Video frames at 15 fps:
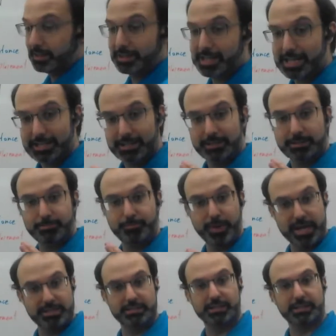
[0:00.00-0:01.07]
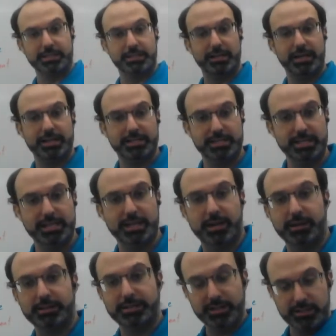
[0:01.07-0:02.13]
That's basically the
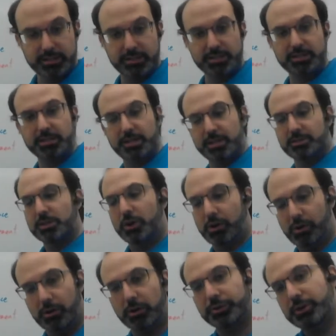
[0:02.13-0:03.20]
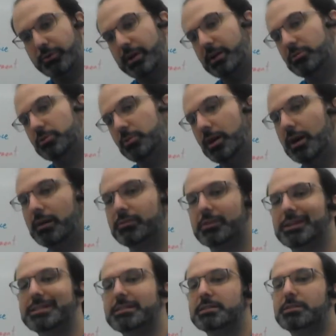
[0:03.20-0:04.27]
idea. Distance is all the ground you cover,
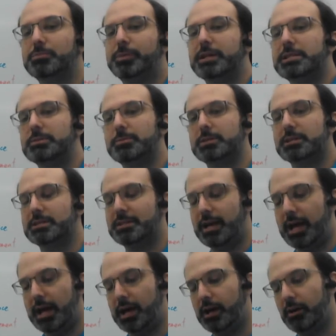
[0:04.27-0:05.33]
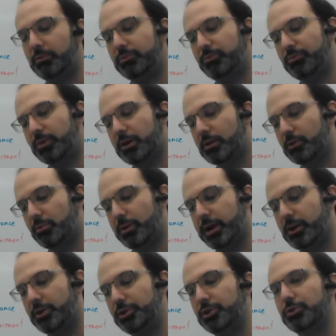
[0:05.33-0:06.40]
and displacement is how far
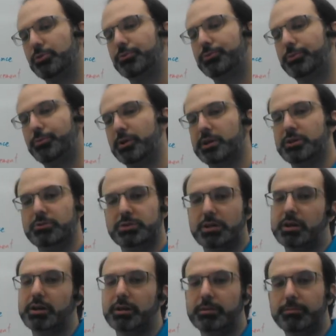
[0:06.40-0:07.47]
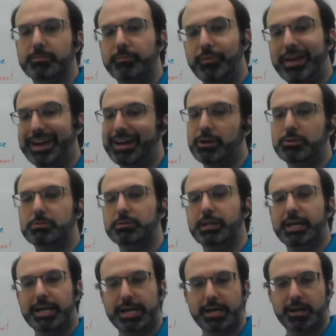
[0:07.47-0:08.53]
away are you from where you started. I don't
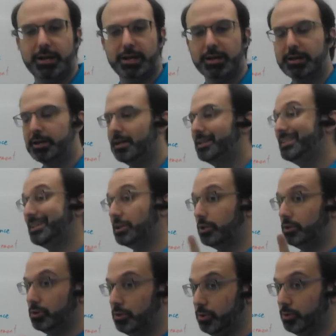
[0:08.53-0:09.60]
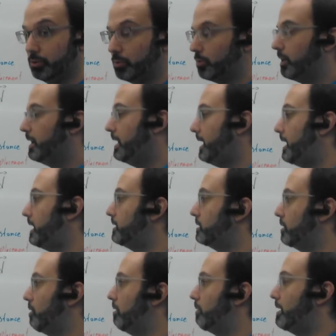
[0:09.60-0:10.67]
care that you had to
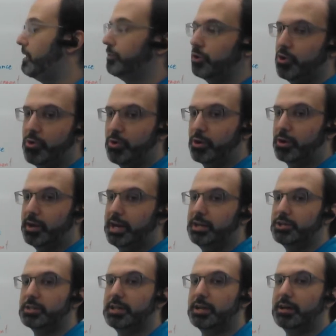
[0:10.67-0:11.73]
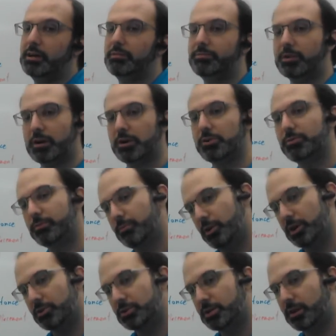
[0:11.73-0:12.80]
go around the corner. I just care how far are you from where
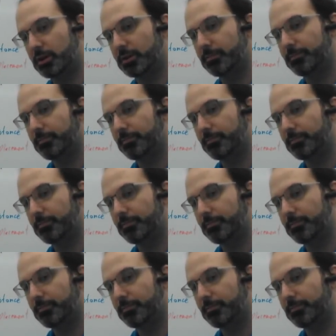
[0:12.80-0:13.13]
you started.